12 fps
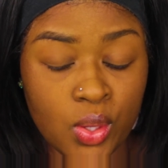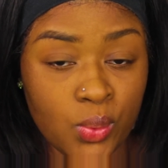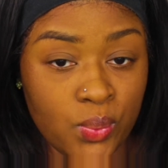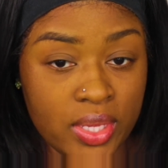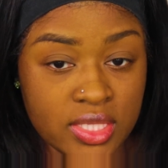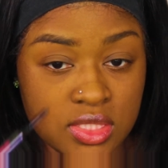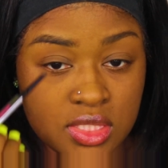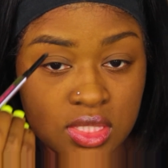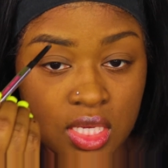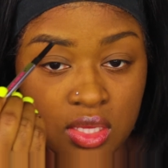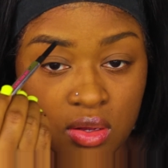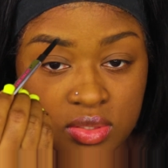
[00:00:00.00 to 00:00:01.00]
We can
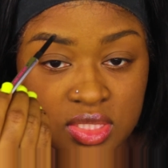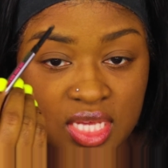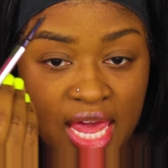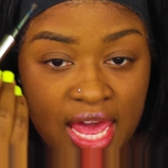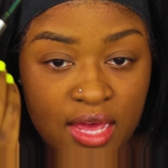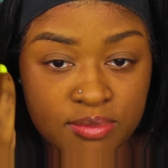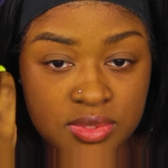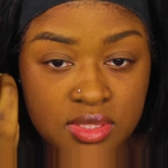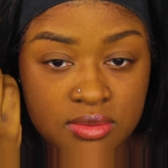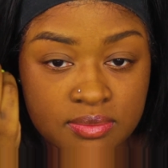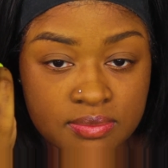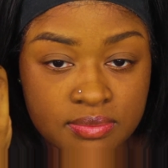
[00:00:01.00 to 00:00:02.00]
see those
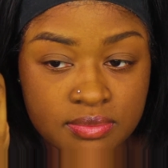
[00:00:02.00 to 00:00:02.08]
gaps.